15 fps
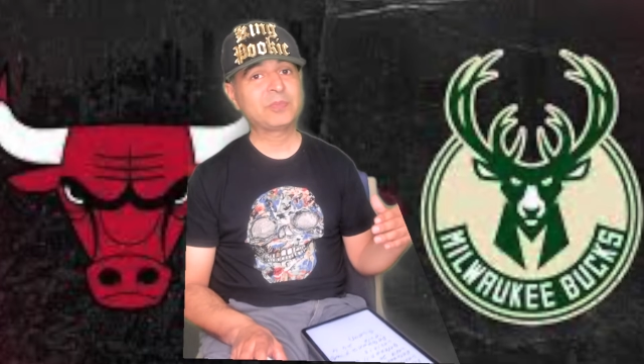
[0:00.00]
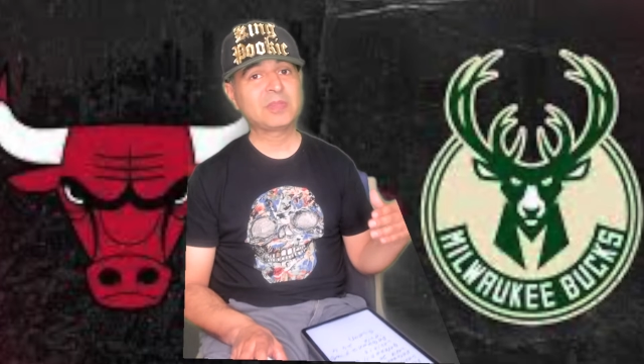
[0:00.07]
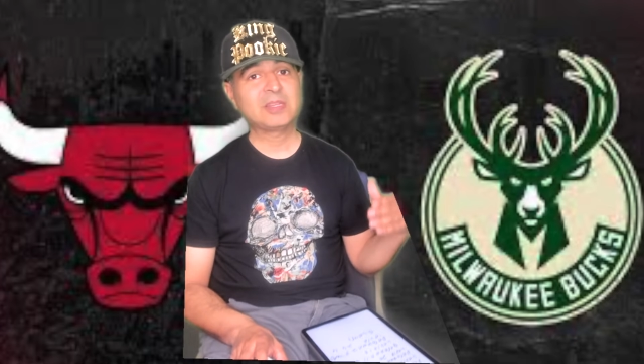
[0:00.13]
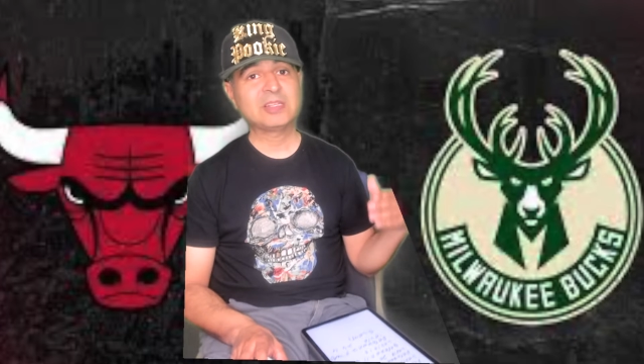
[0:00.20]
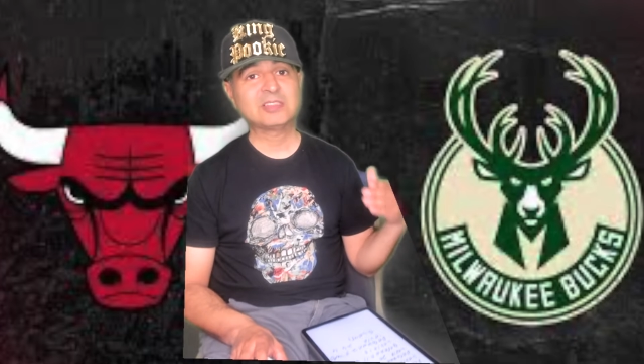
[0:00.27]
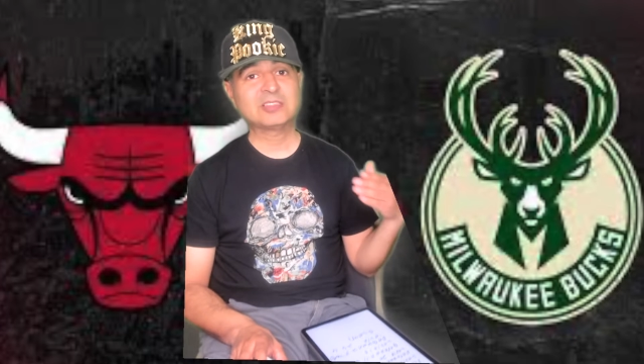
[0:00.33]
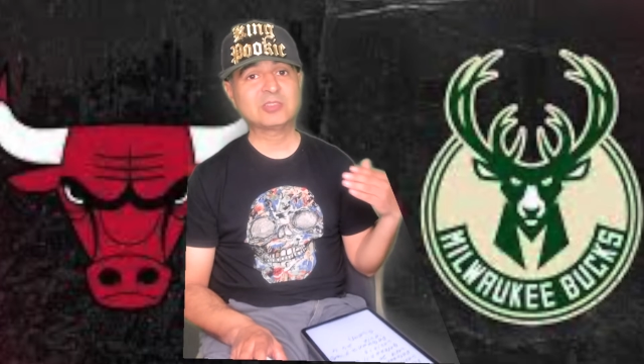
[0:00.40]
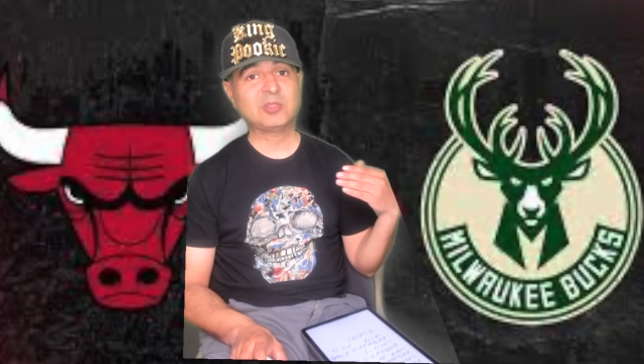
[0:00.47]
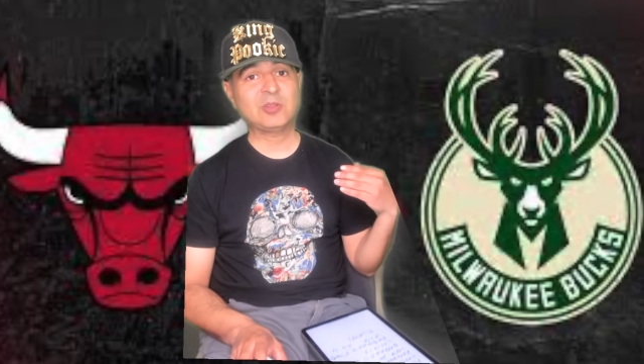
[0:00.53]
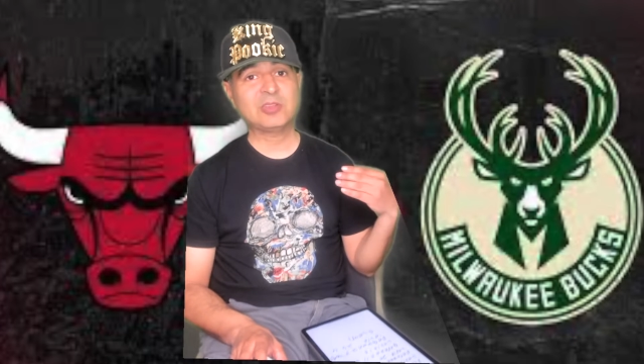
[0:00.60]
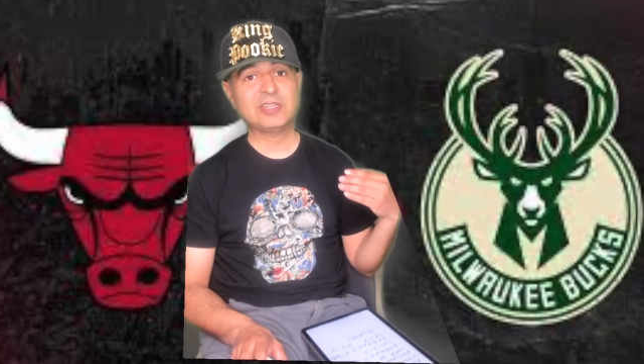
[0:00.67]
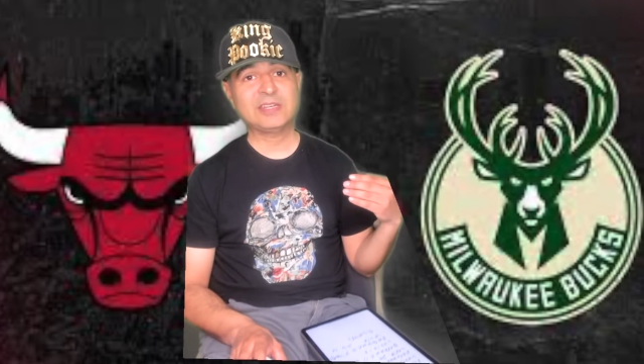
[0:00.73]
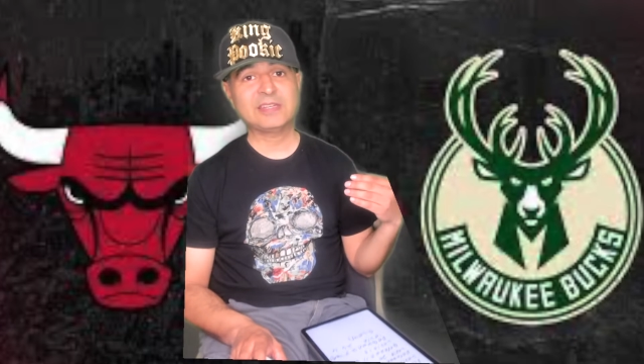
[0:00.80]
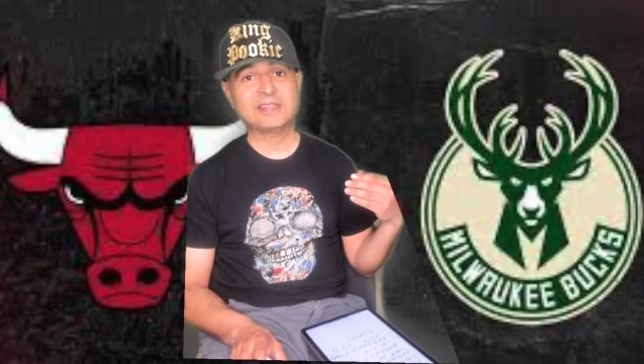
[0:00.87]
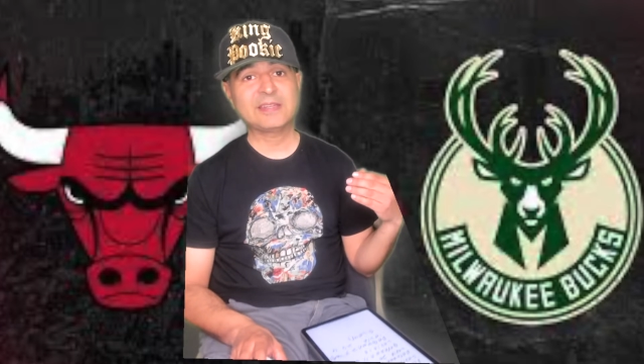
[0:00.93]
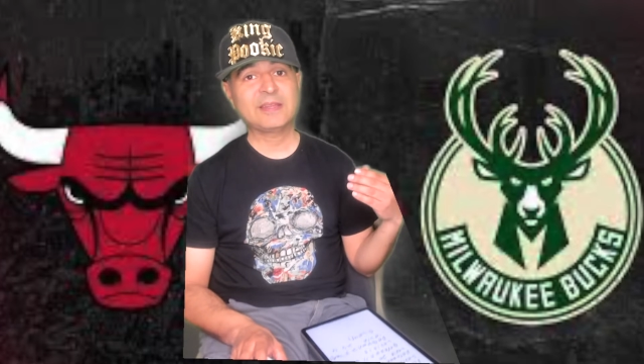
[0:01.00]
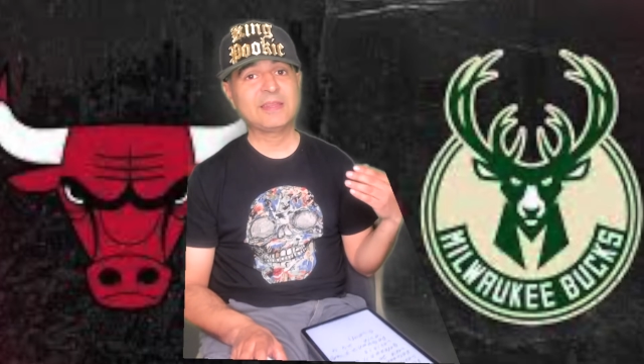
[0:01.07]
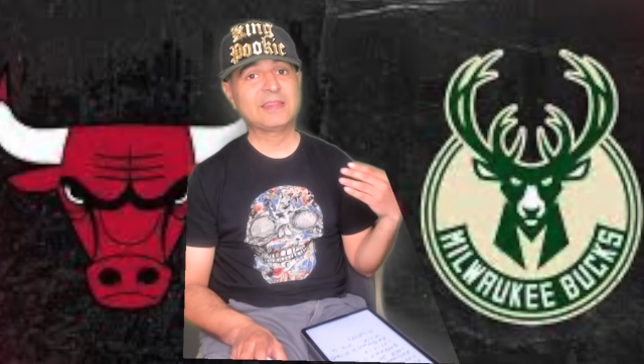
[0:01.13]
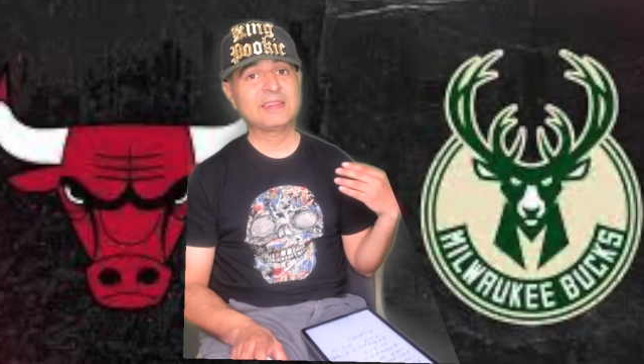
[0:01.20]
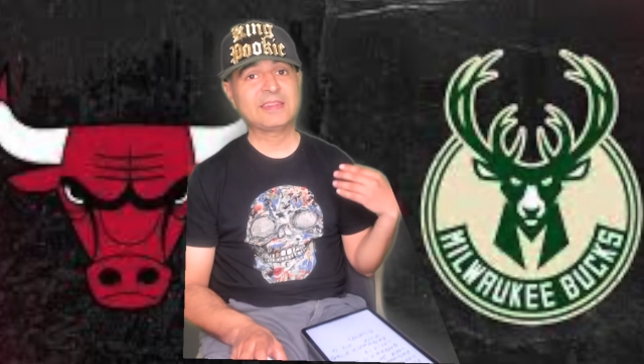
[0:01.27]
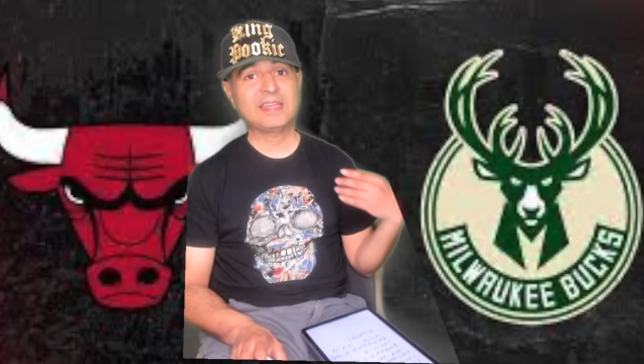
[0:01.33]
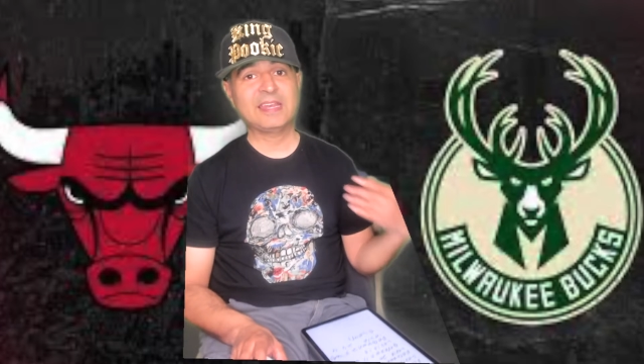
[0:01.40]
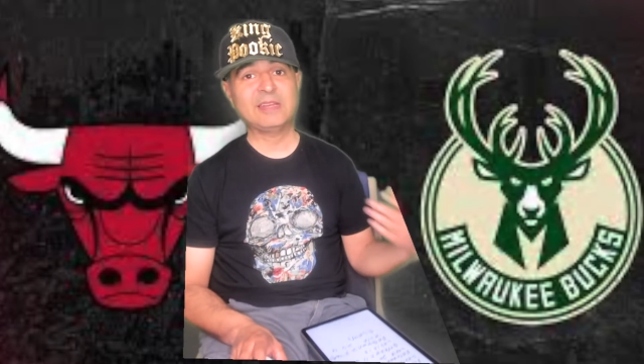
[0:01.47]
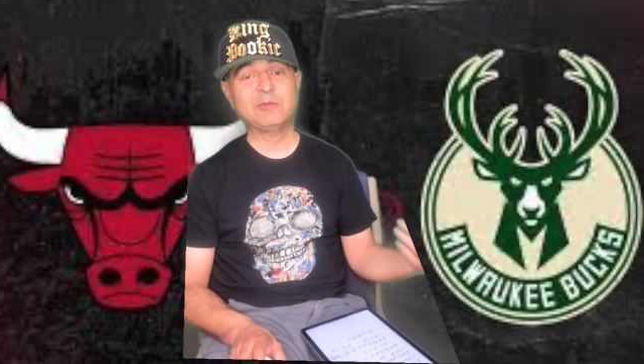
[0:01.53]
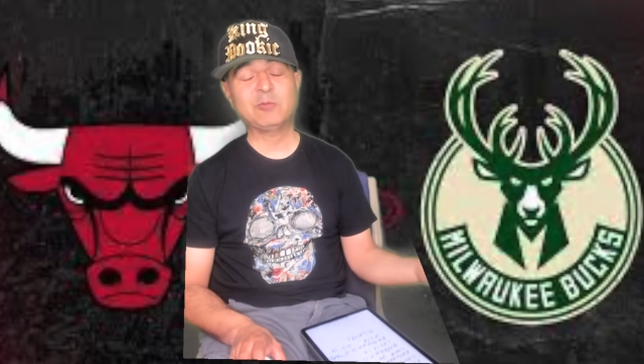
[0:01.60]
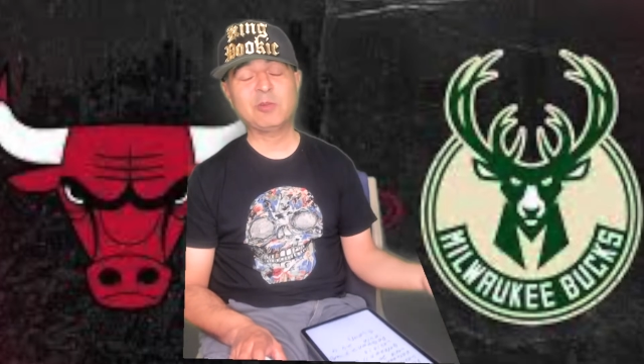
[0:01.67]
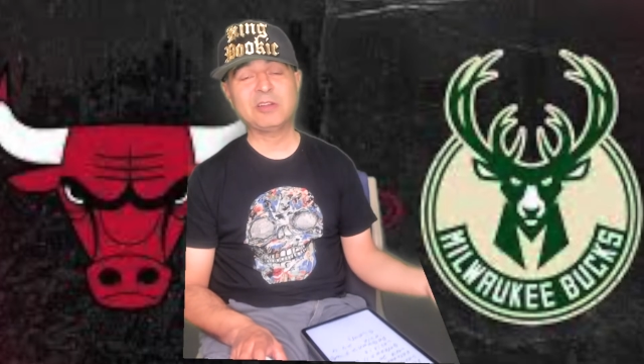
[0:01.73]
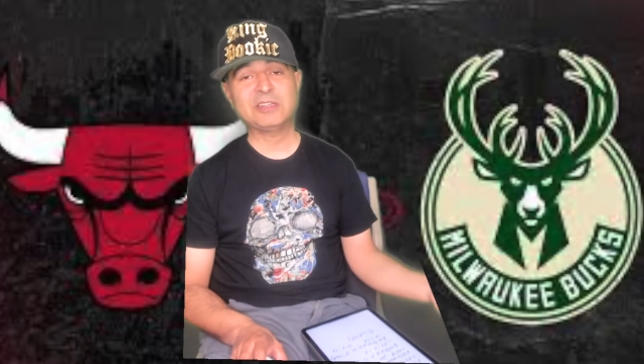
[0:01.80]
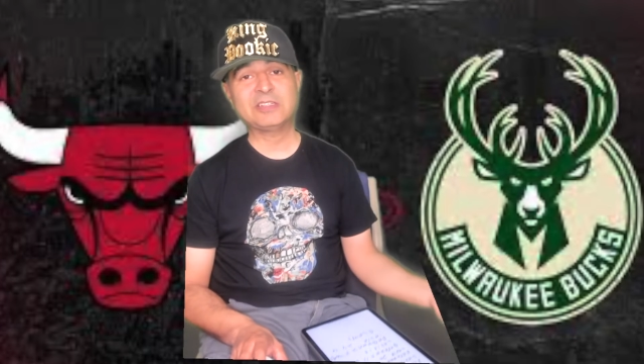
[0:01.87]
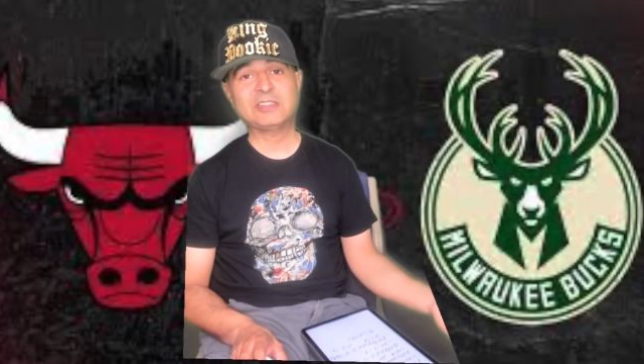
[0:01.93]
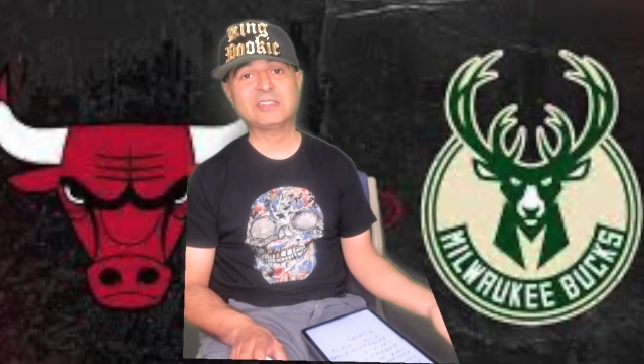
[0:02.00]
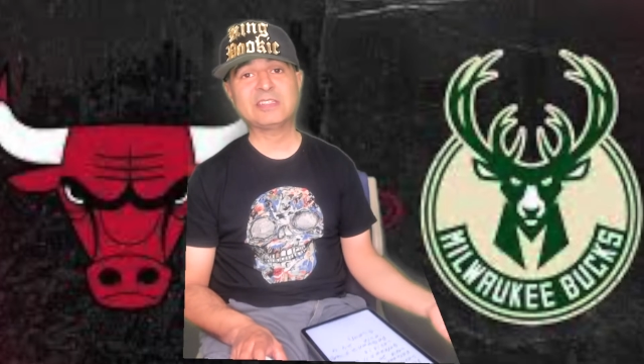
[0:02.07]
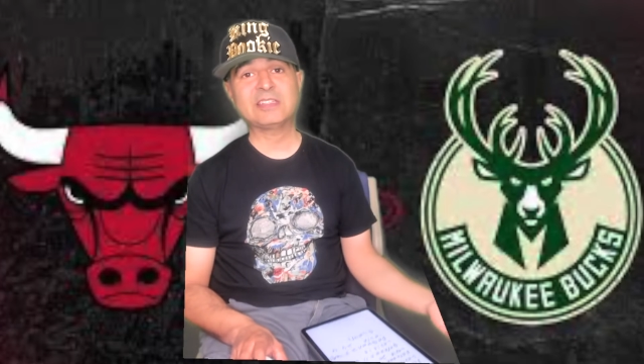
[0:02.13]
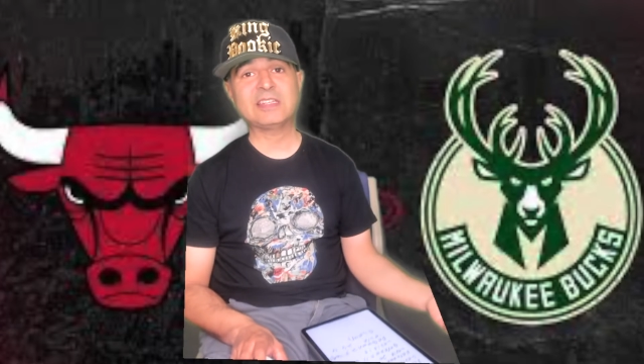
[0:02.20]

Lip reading: so then they went